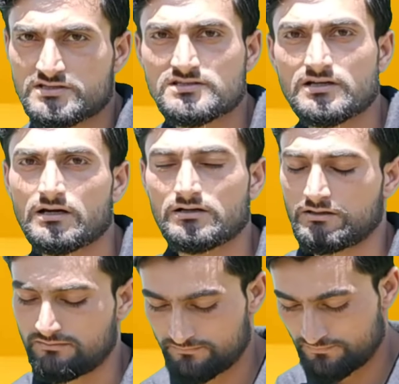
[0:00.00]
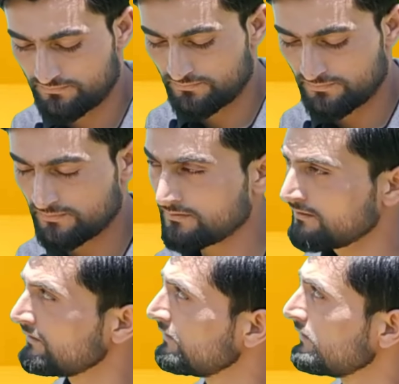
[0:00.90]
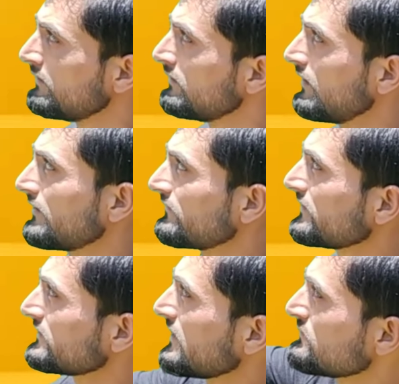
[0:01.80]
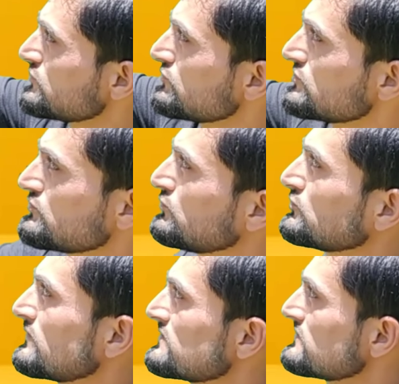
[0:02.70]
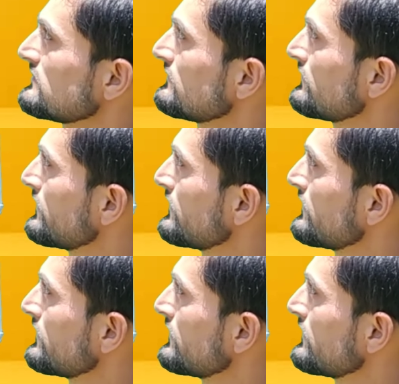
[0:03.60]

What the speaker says: the skeleton. And when it comes to the smooth muscles